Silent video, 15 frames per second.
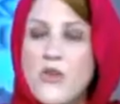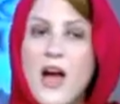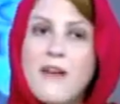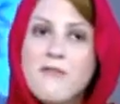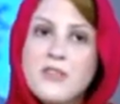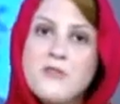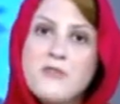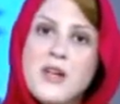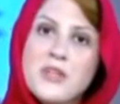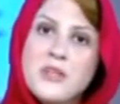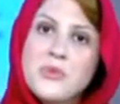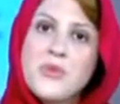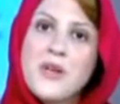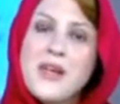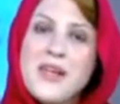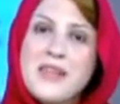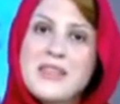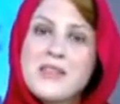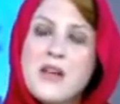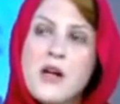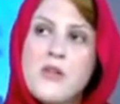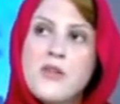have to find a writing
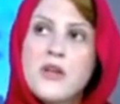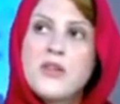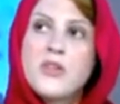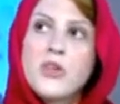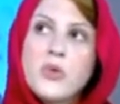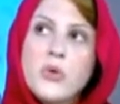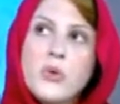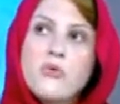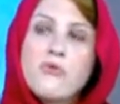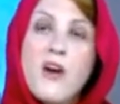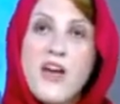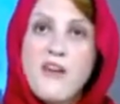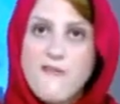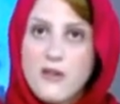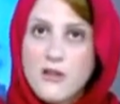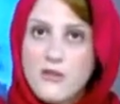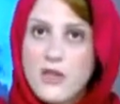style that you favor,